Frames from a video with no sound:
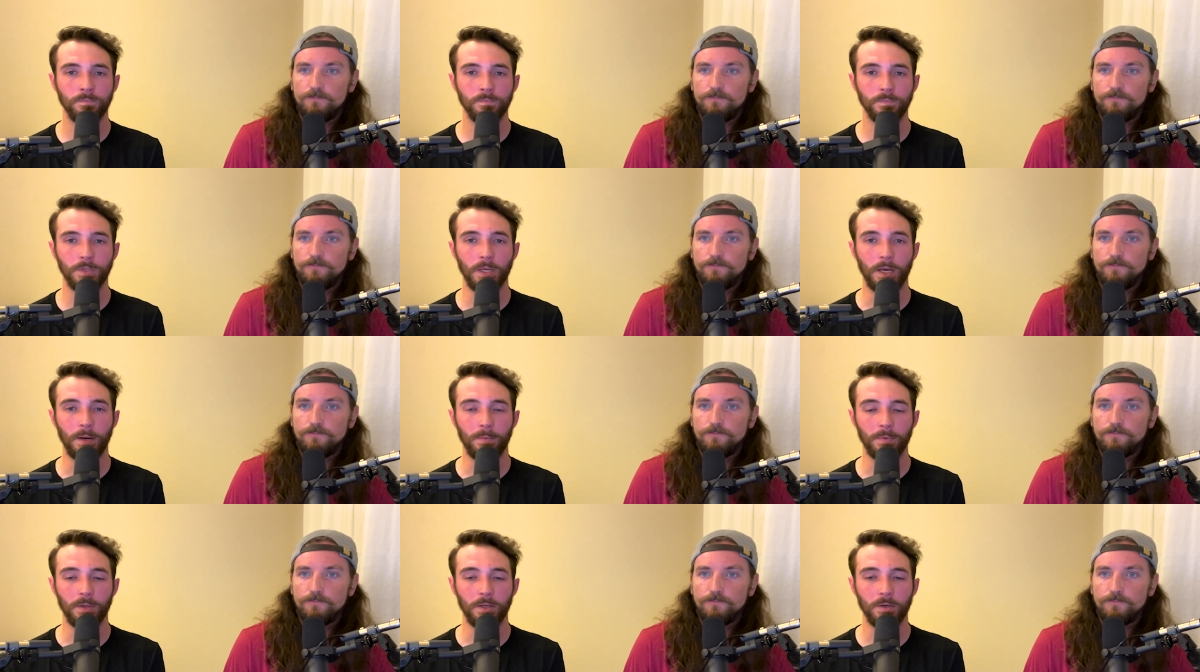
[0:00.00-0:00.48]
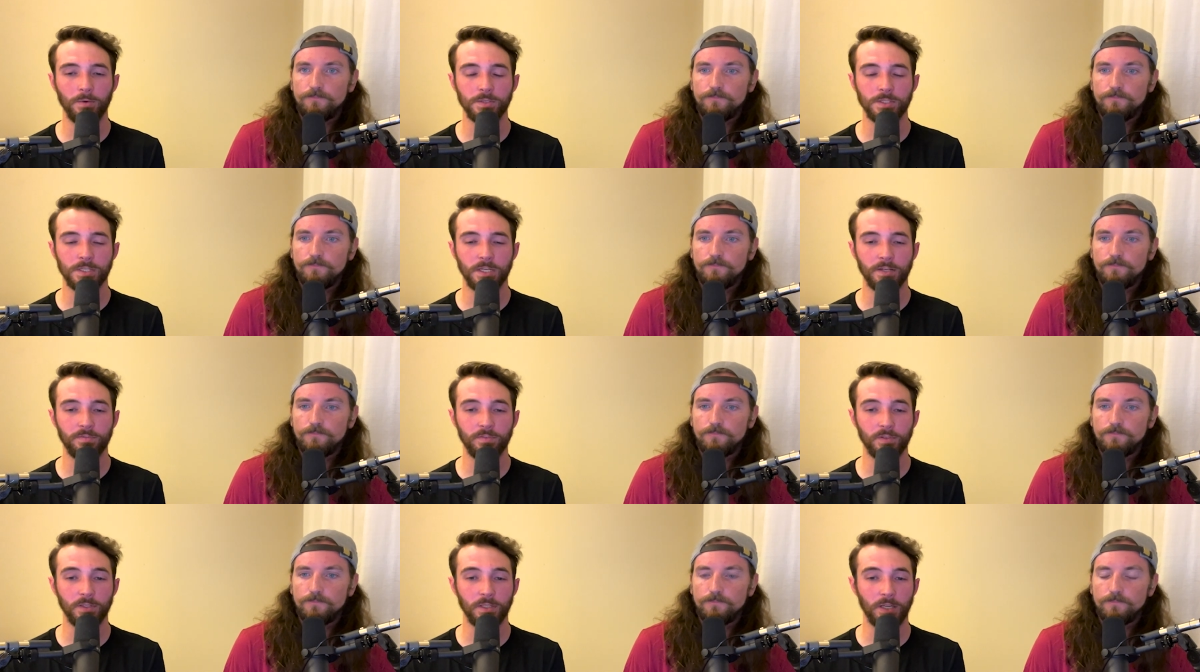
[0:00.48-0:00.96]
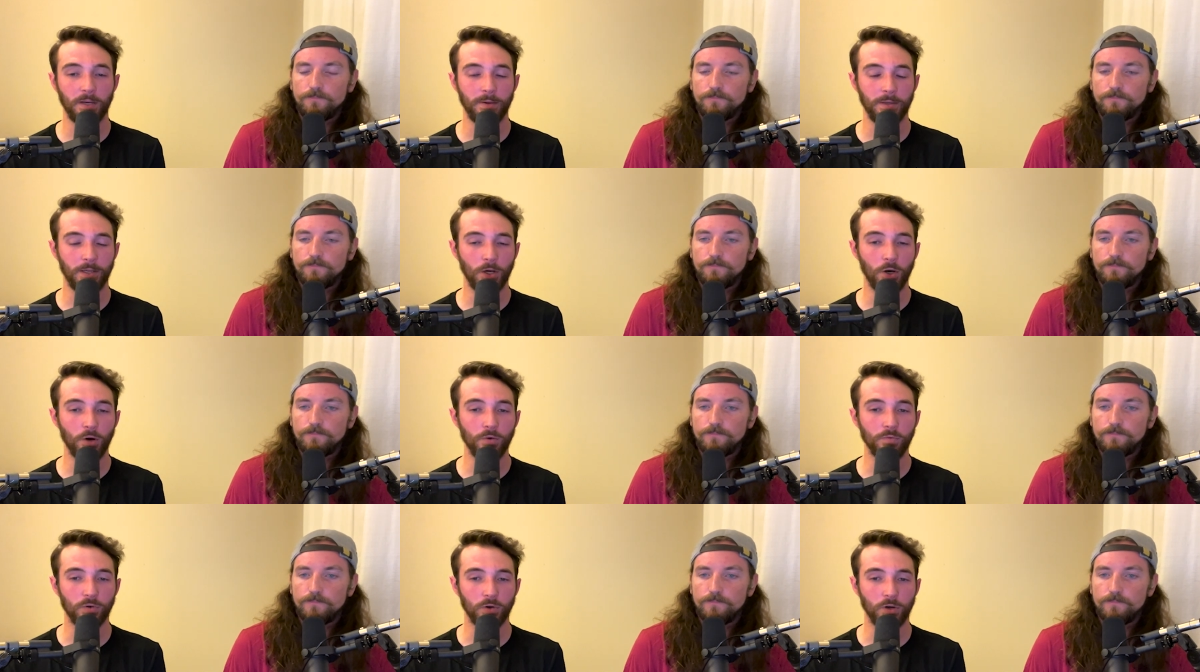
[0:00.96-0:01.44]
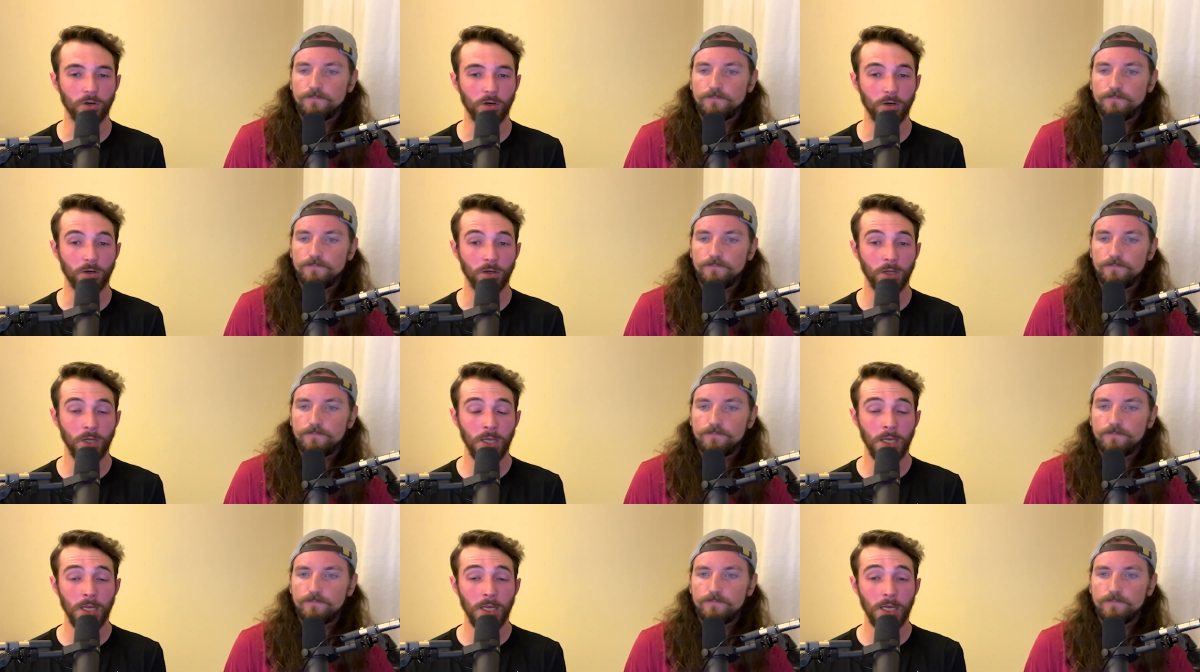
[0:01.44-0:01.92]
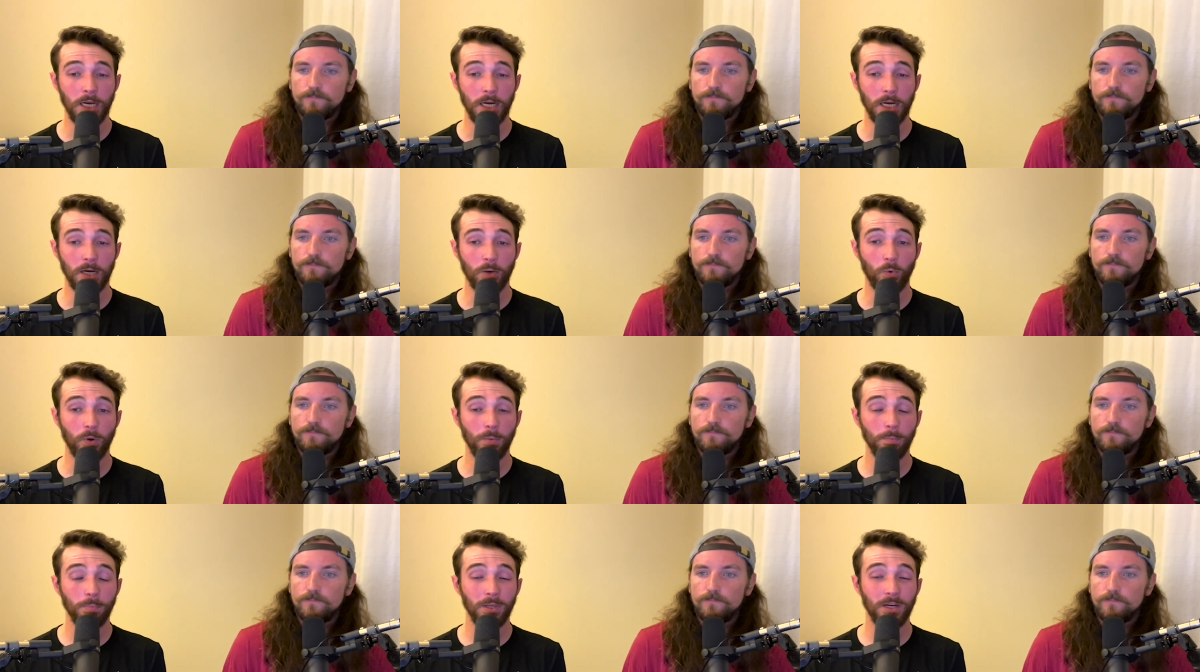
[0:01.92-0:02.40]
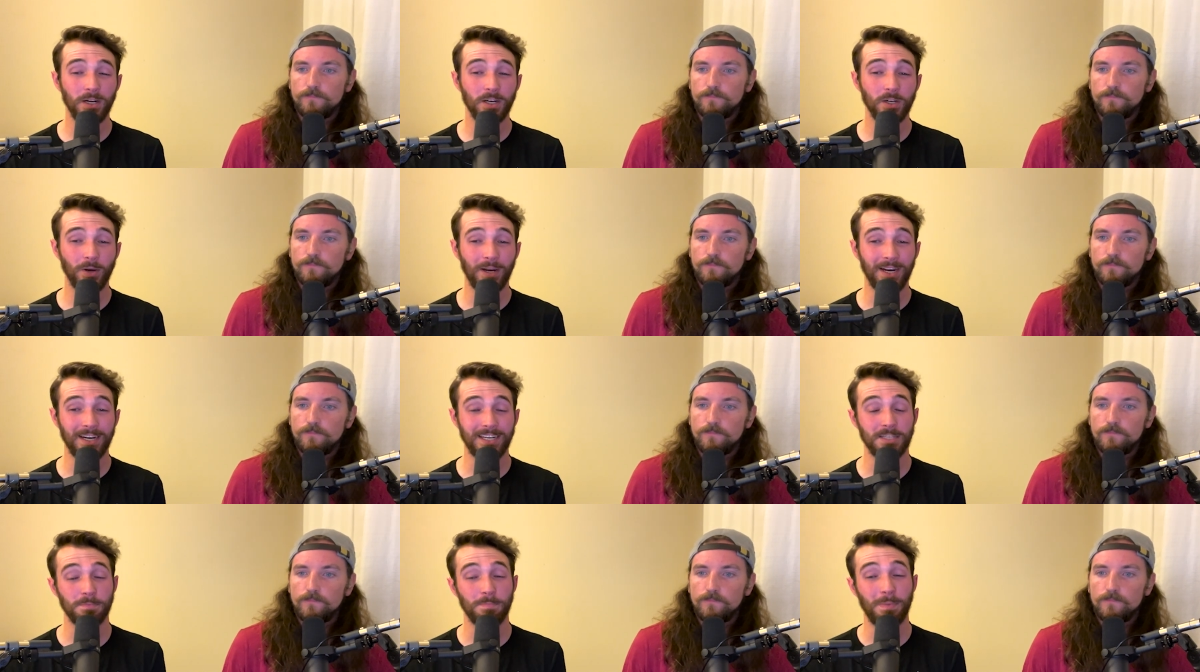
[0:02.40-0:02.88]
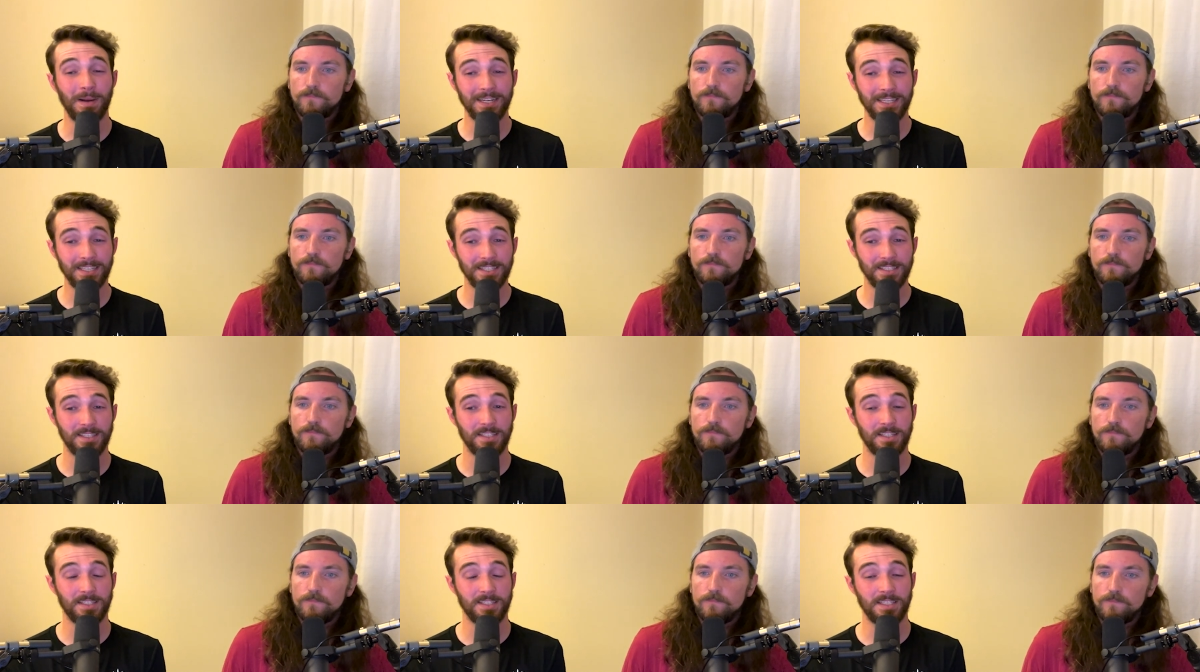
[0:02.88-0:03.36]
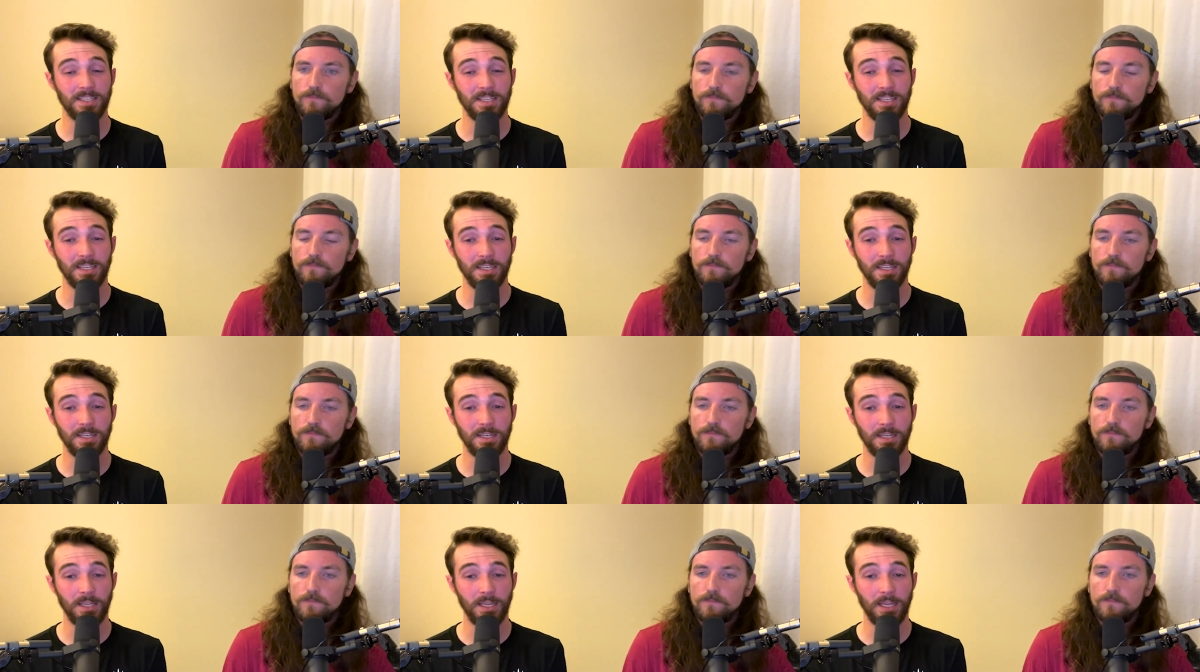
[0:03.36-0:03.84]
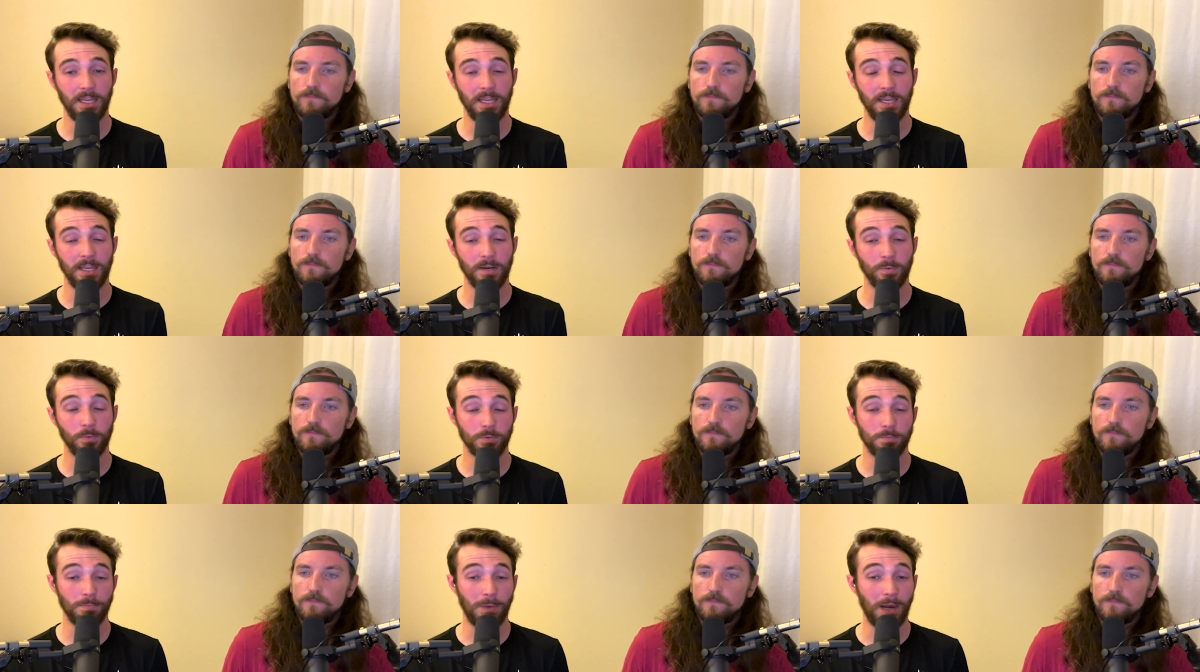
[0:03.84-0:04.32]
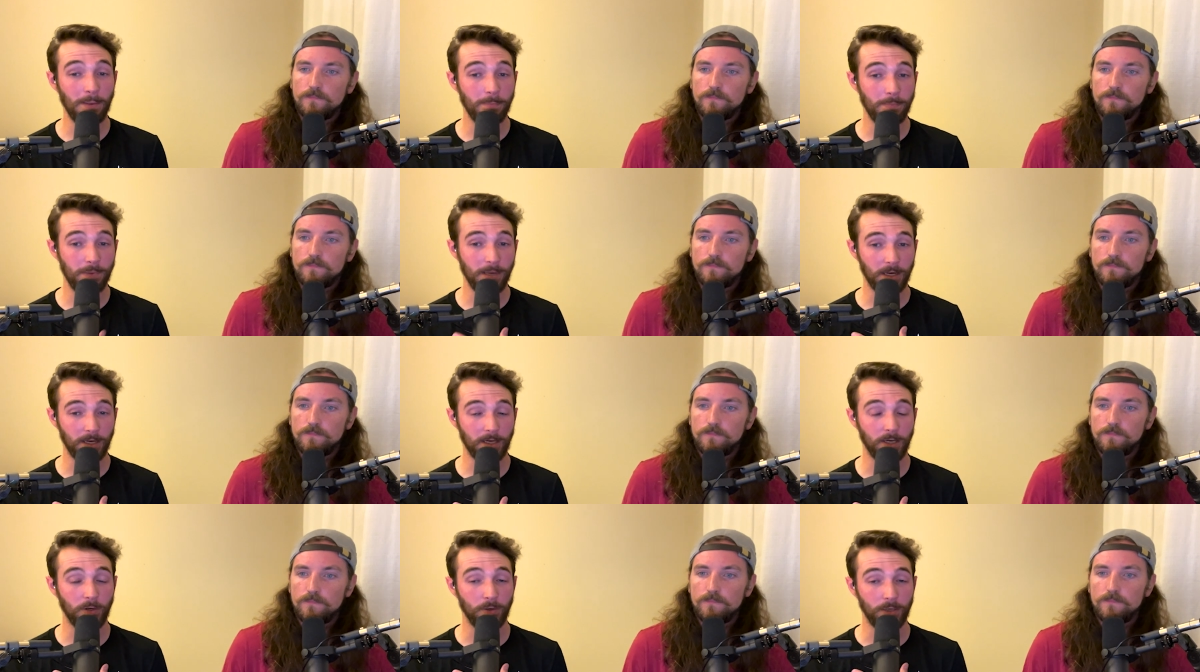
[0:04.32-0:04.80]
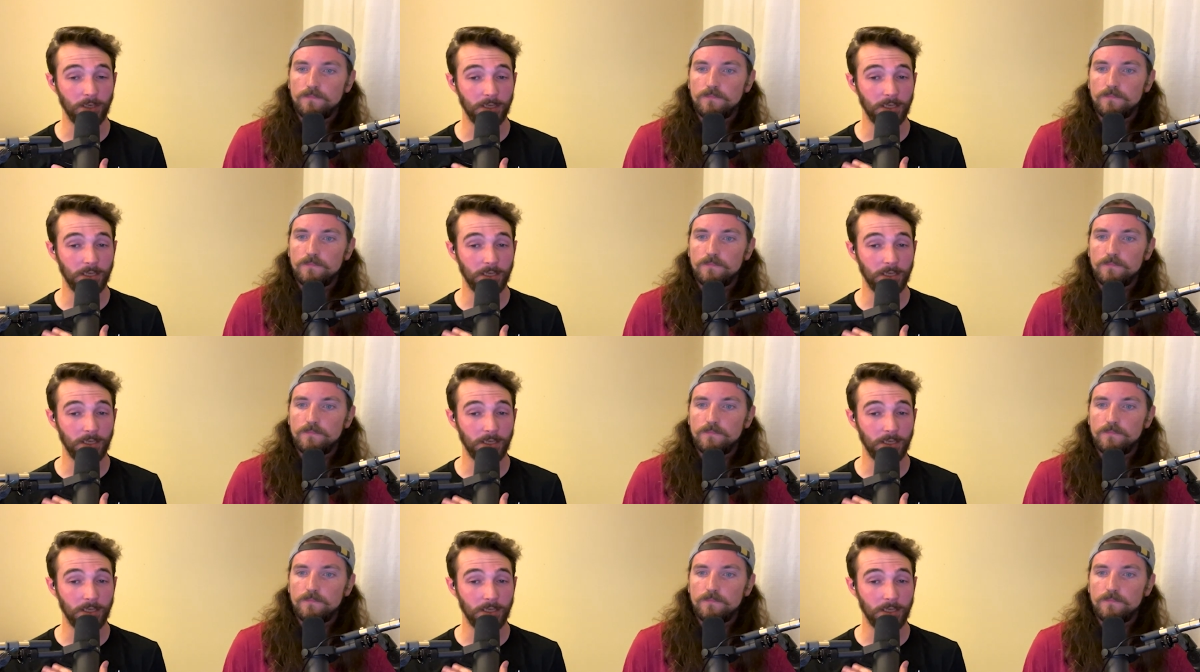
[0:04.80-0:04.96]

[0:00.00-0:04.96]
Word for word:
Speaker 1: Yeah, it was definitely, I mean, overall, uh, one player who I expected to succeed and was my pick going into